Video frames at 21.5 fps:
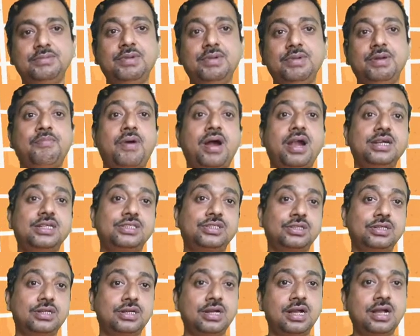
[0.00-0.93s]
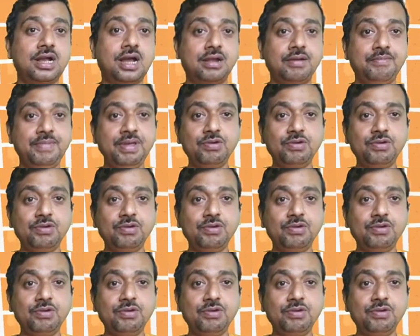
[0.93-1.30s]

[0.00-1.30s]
Even birds can